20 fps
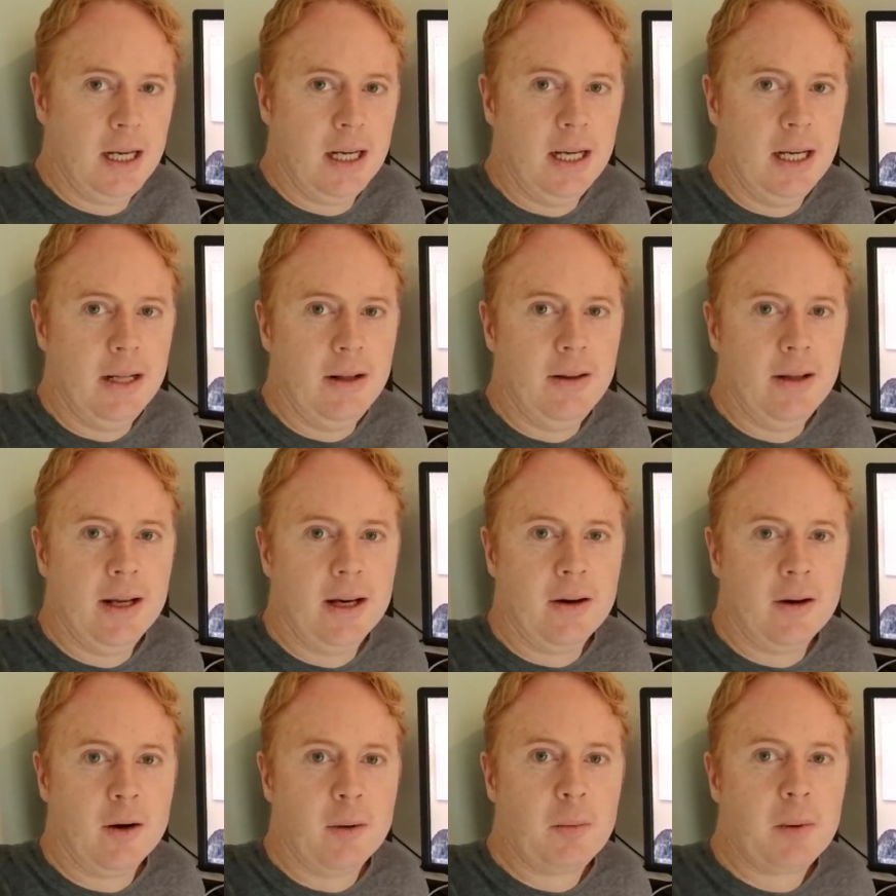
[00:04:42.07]
in
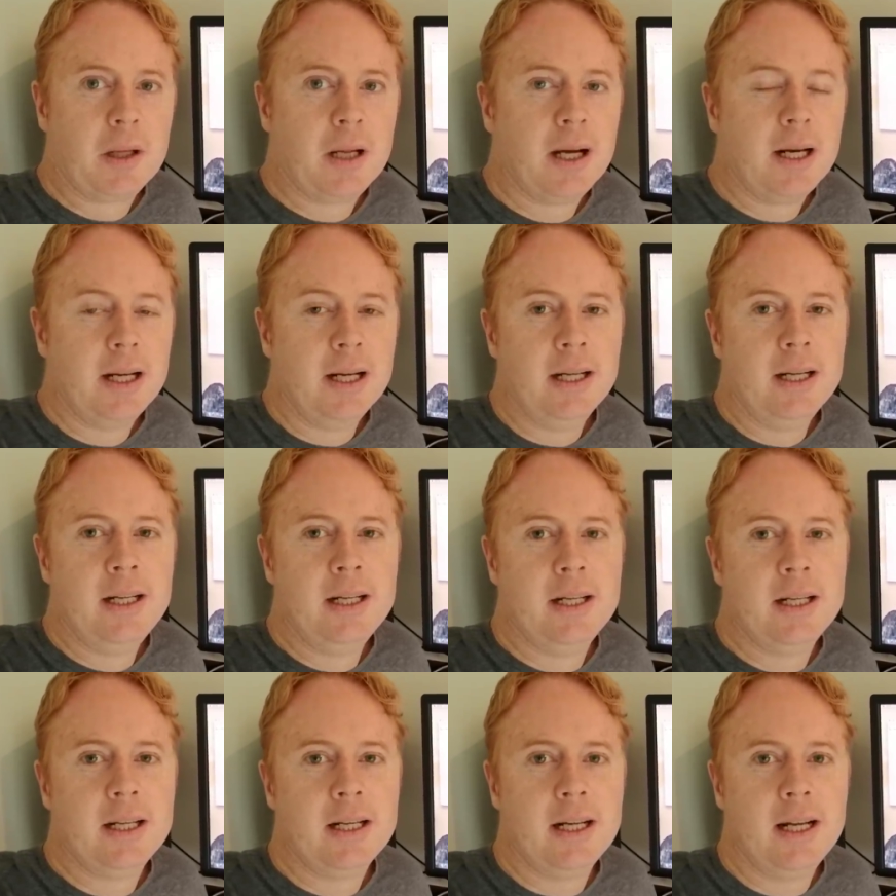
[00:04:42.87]
their plugin,
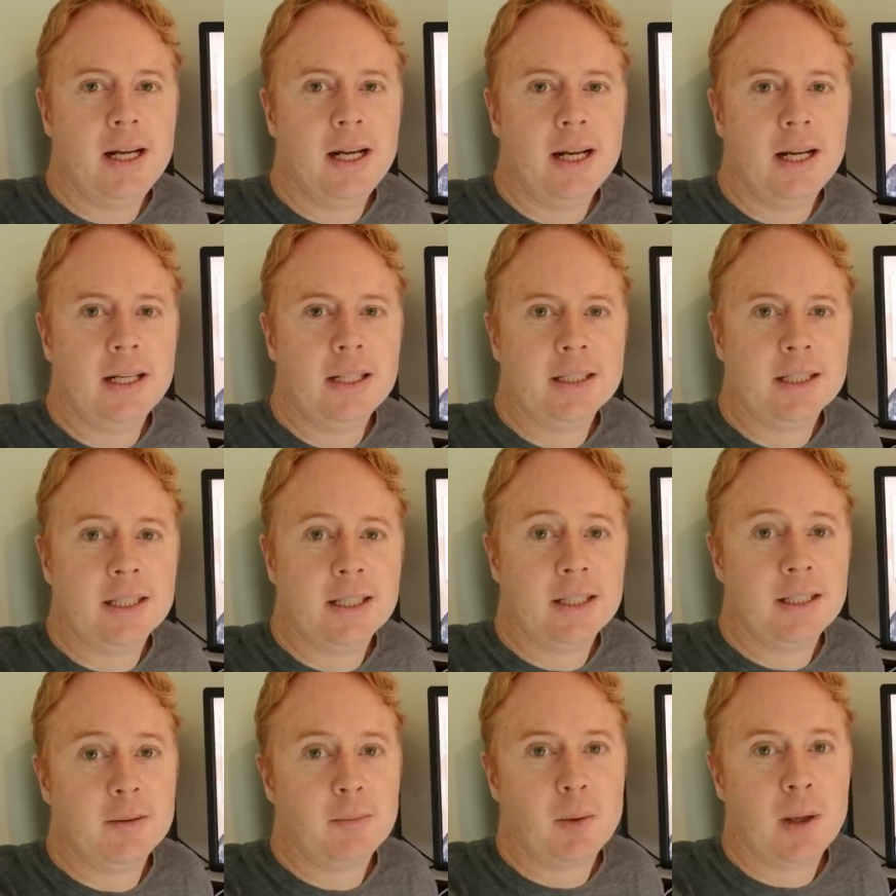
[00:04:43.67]
and
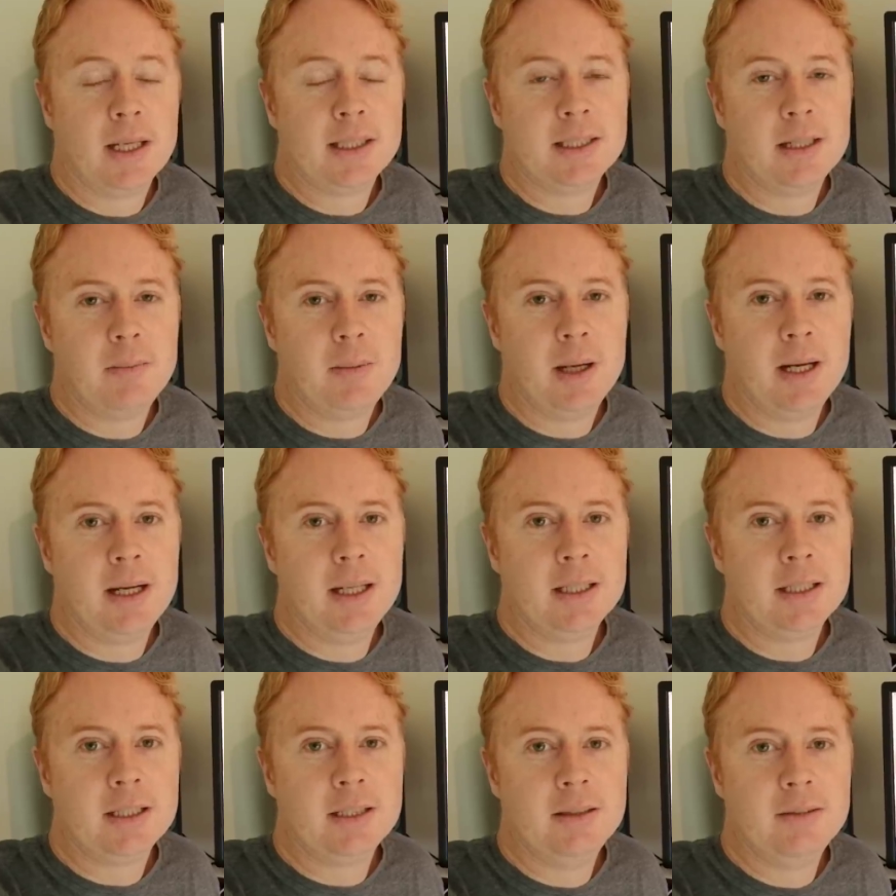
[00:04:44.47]
uh, the price they paid
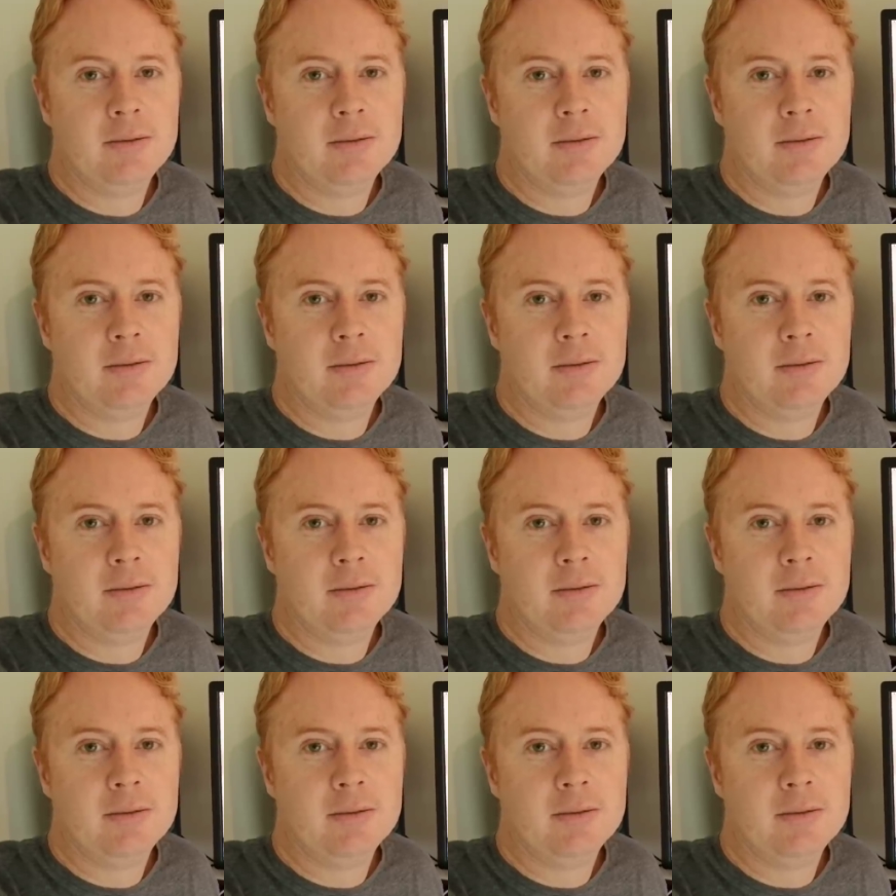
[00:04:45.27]
is